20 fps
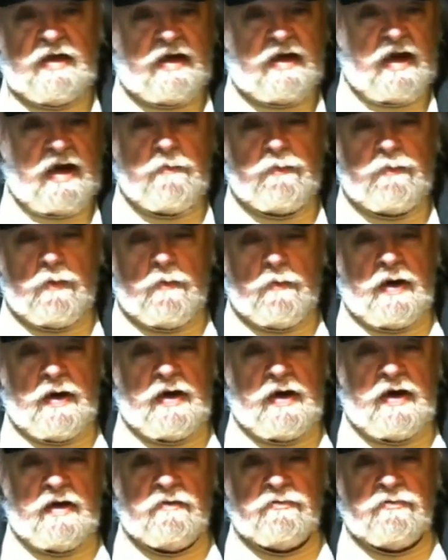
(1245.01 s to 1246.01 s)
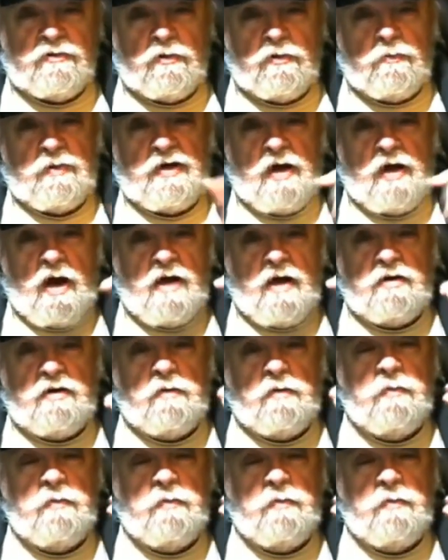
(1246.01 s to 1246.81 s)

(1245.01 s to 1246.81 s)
can't put my hand through behind